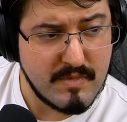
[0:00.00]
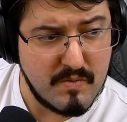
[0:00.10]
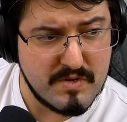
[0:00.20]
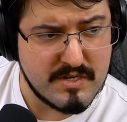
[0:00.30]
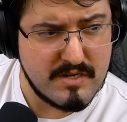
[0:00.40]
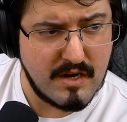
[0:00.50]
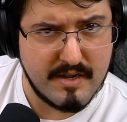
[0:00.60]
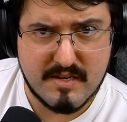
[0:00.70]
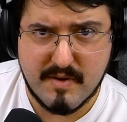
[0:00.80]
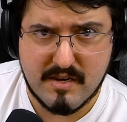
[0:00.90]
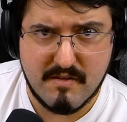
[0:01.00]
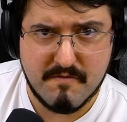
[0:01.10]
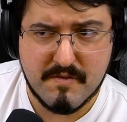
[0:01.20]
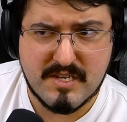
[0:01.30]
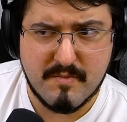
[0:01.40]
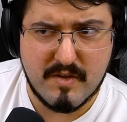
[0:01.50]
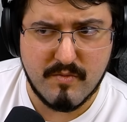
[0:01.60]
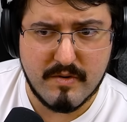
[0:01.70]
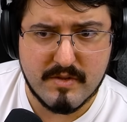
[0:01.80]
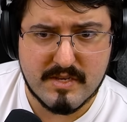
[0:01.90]
Was not expecting Frisk to be the
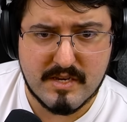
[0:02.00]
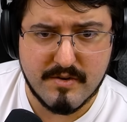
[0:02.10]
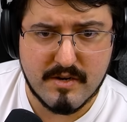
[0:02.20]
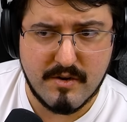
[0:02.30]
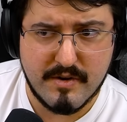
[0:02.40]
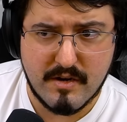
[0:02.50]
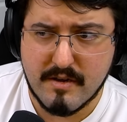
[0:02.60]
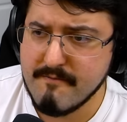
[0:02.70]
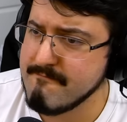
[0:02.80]
one with a secret going on.